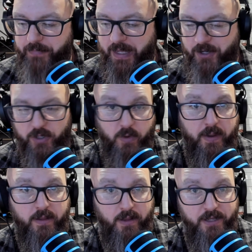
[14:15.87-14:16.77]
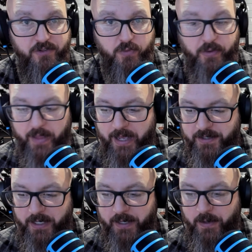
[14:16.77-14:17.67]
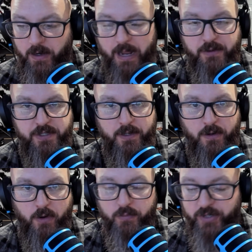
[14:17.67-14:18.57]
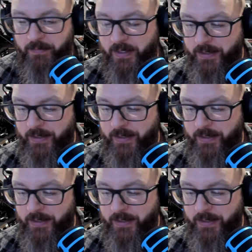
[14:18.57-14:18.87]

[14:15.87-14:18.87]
Actually, one of my clients, Ruth, has it in her house, in her home gym.